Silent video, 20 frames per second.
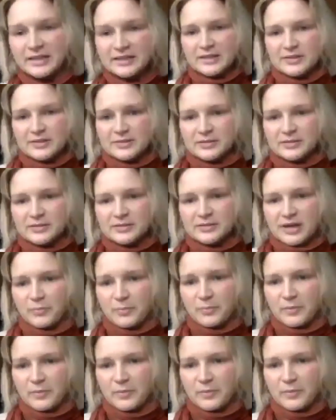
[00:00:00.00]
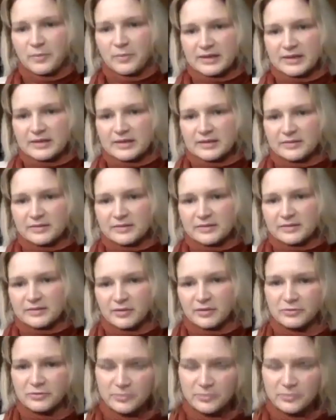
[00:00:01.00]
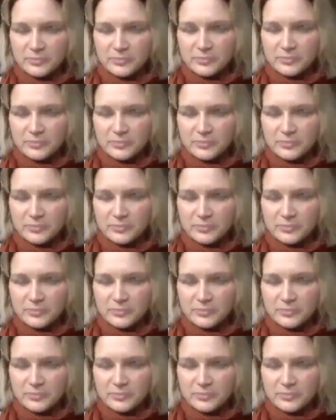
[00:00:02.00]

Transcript: who kind of pioneered the whole